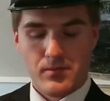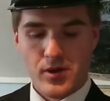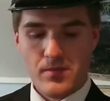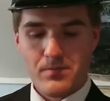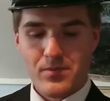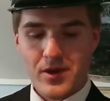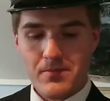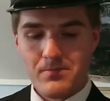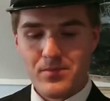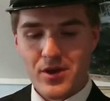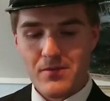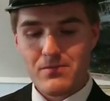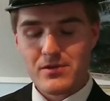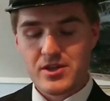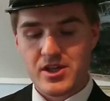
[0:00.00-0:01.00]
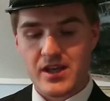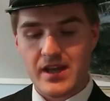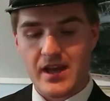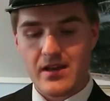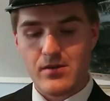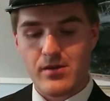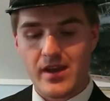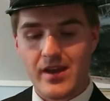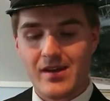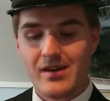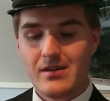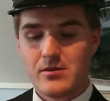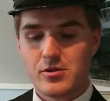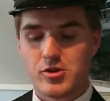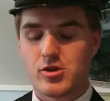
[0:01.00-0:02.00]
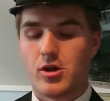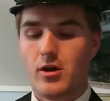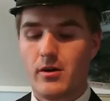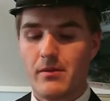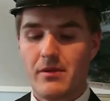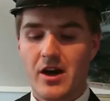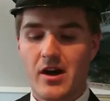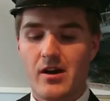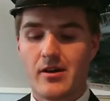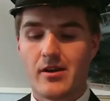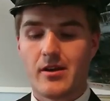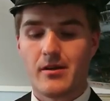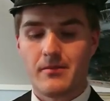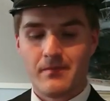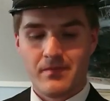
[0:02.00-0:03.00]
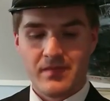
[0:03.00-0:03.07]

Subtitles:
"Peep, peep, peep," said Henry. "So am I."